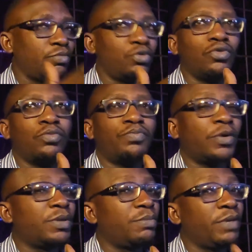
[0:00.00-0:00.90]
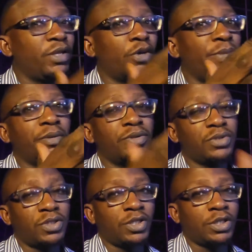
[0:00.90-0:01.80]
who probably may not be able to
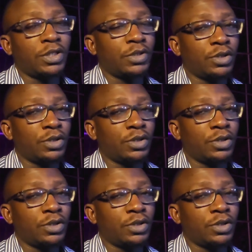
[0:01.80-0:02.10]
sing.